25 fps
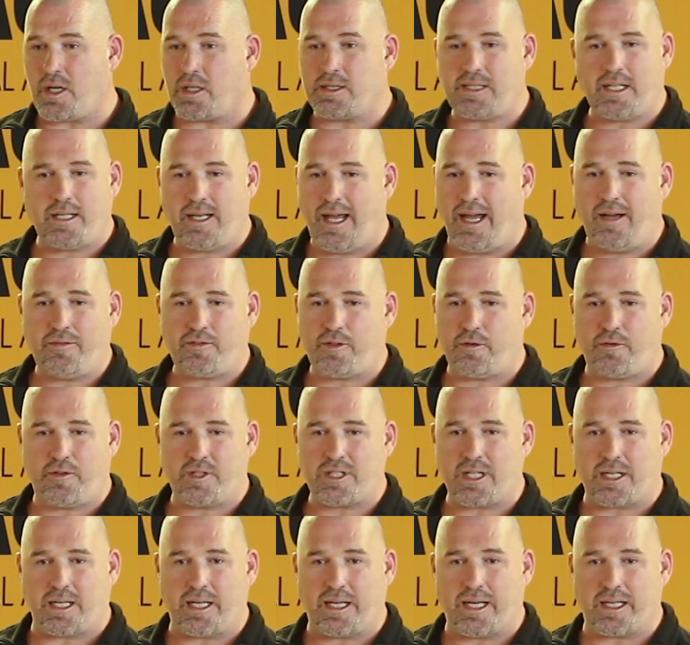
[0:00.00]
I didn't have to
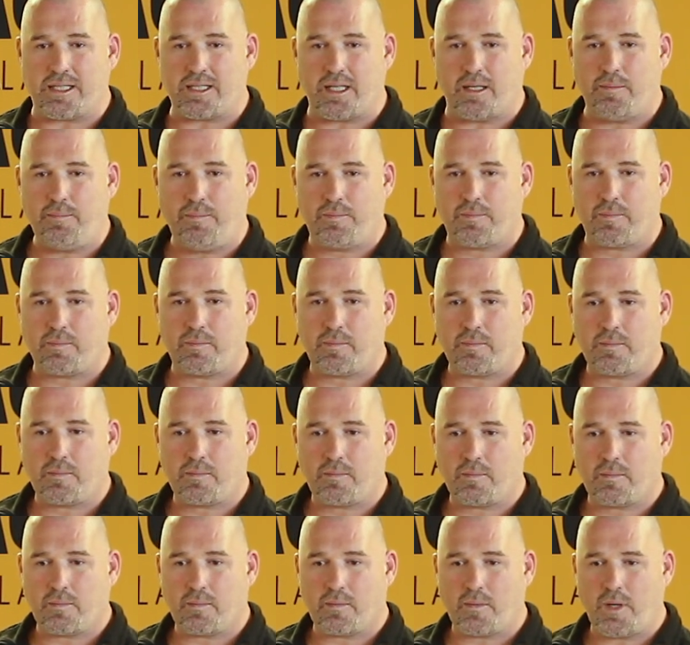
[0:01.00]
physically hit him.
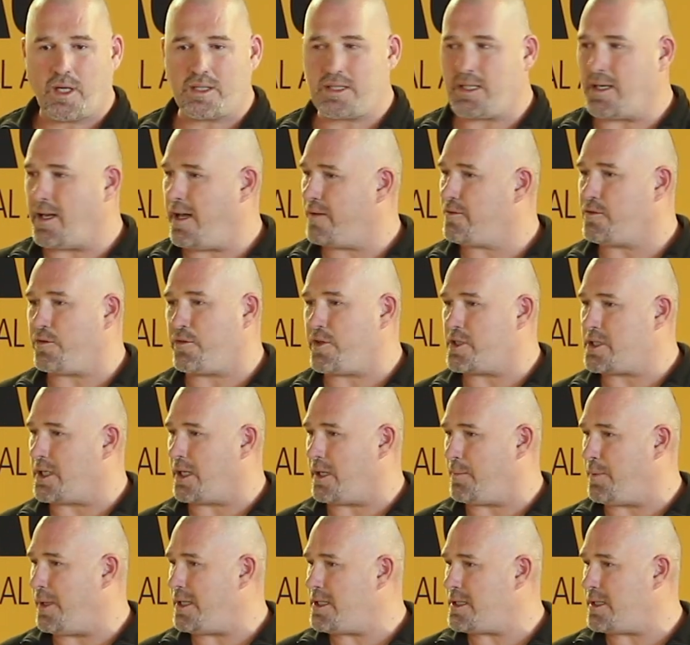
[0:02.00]
I didn't have to
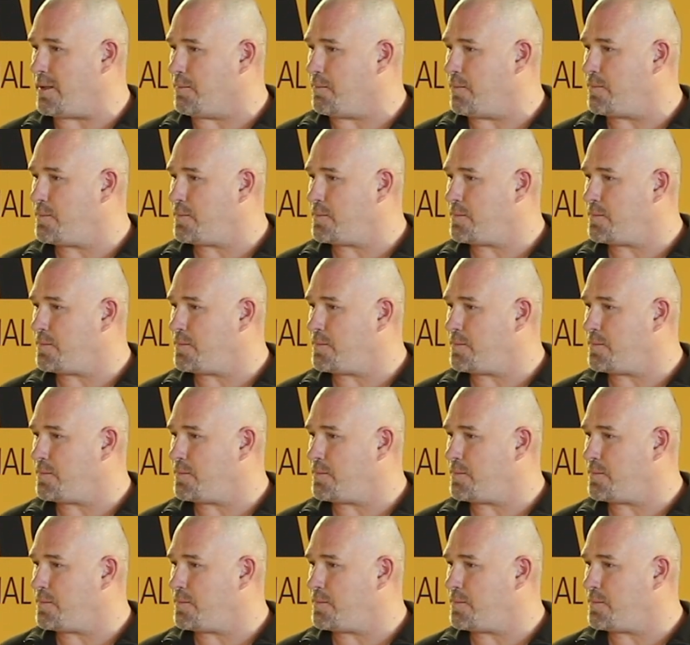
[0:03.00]
physically beat him.